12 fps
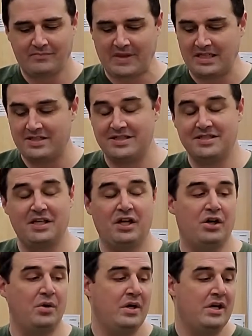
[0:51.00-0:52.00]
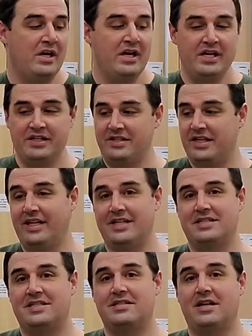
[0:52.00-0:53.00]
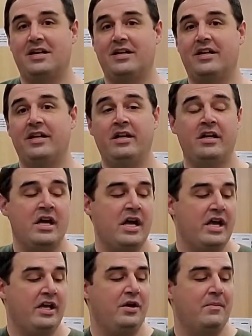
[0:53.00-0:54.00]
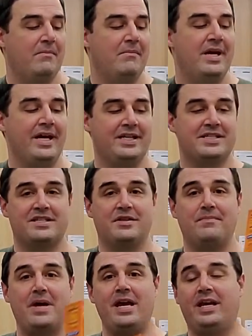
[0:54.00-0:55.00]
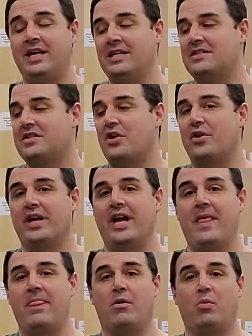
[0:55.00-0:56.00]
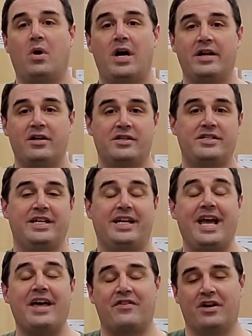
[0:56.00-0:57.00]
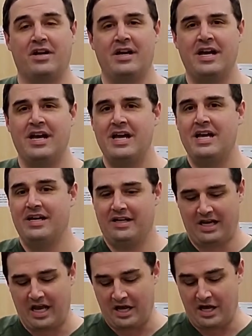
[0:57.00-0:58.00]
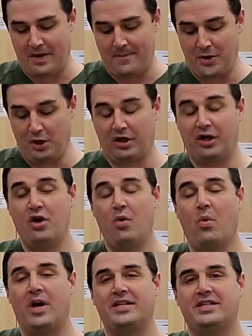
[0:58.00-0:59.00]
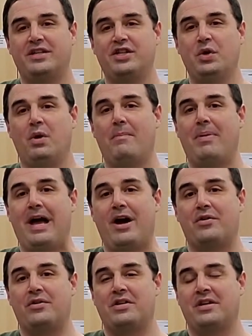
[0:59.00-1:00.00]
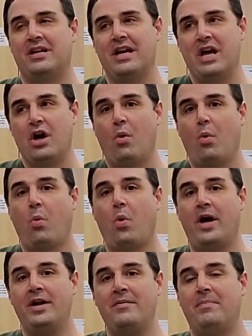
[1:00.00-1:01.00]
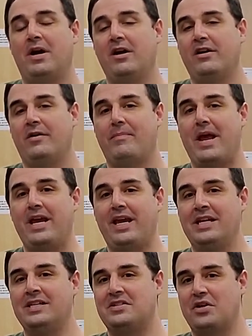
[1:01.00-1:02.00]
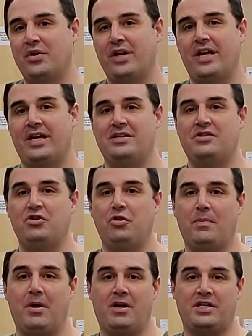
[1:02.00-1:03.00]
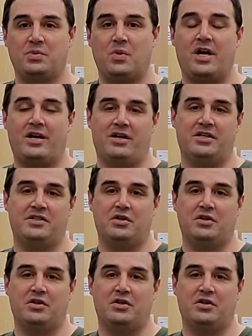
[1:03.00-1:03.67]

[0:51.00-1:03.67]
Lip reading: So to get started, you mix the baking soda and the water together. You're going to want to do about 1 part of baking soda and 2 parts water, so